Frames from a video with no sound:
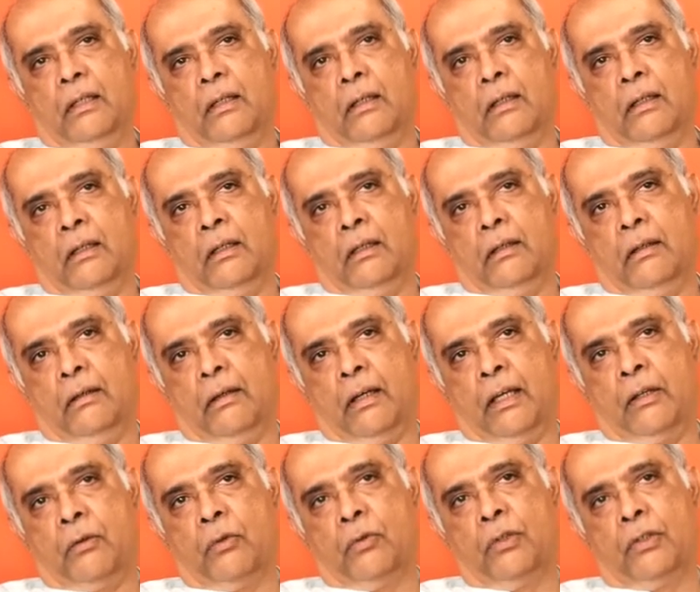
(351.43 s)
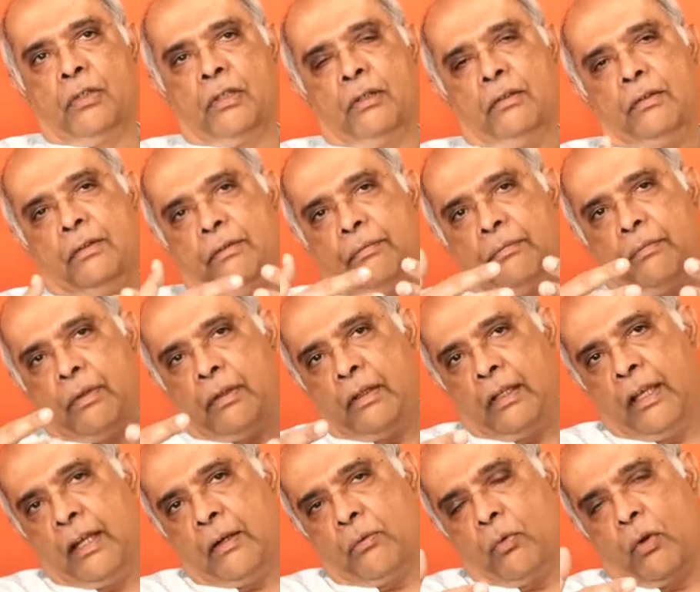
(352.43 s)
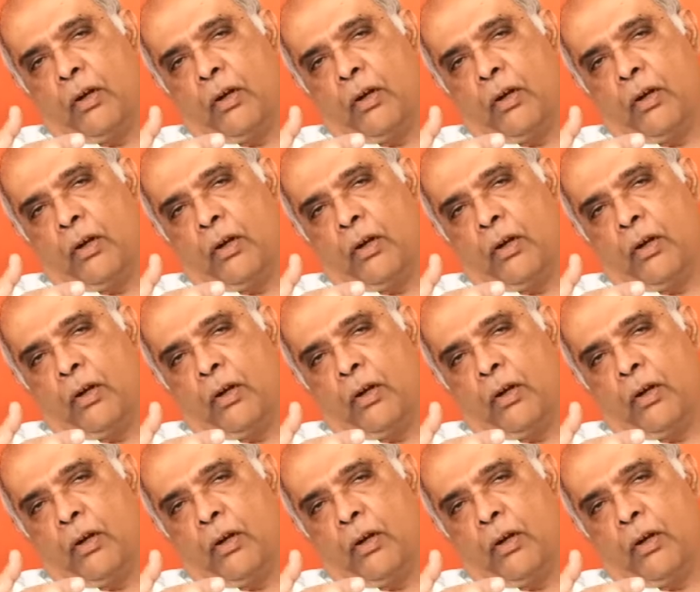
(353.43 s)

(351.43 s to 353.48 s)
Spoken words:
I couldn't get